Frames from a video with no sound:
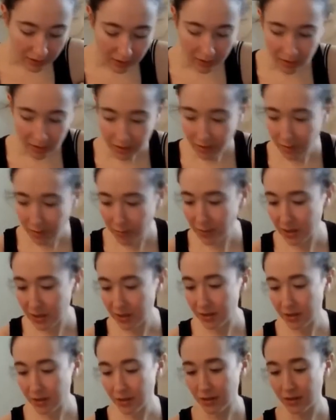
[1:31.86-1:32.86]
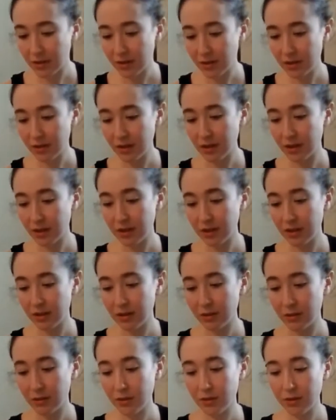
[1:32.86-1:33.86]
Another business card, Indian
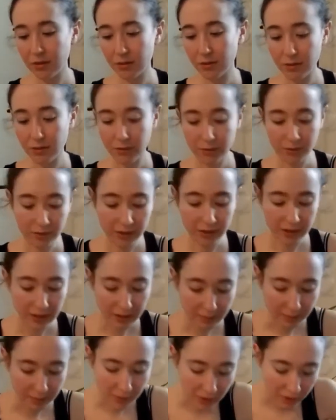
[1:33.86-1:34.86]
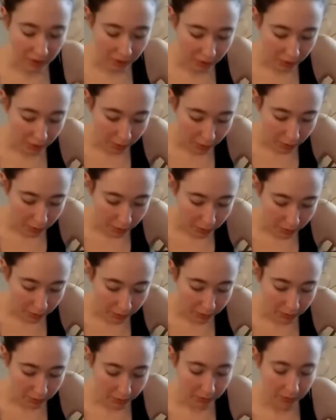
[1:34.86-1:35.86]
traditional jewelry. I'm not sure
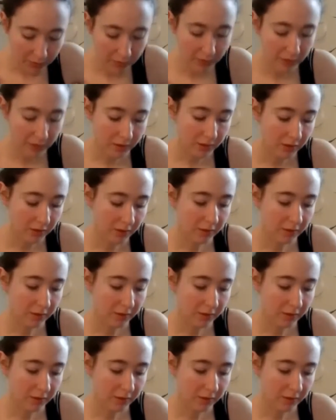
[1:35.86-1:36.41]
whose.